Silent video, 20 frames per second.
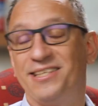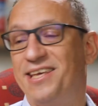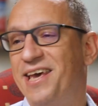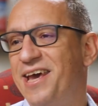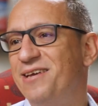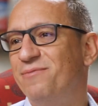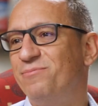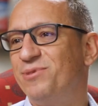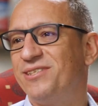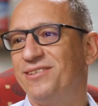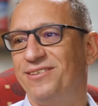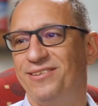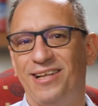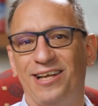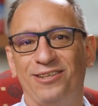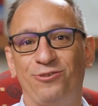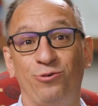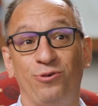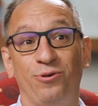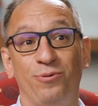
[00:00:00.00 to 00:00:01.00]
games
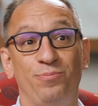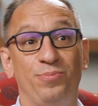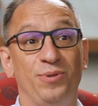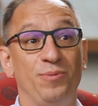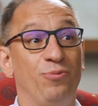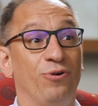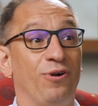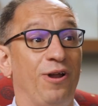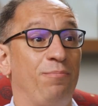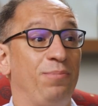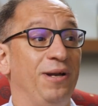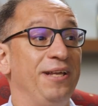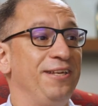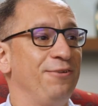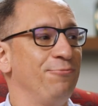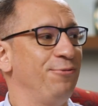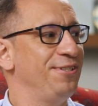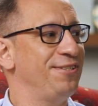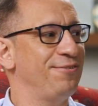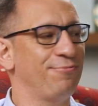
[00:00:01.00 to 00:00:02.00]
that people are
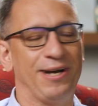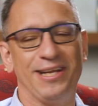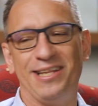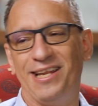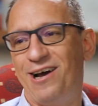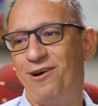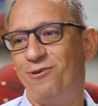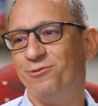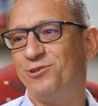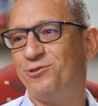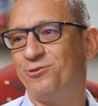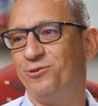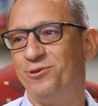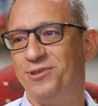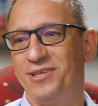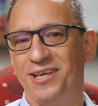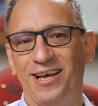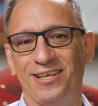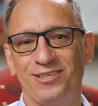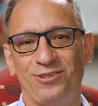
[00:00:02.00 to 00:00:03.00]
playing with right now, so
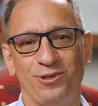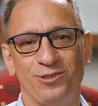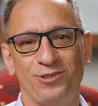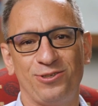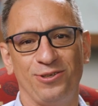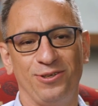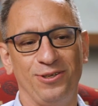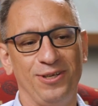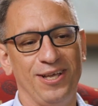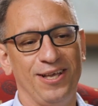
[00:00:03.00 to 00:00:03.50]
he asked us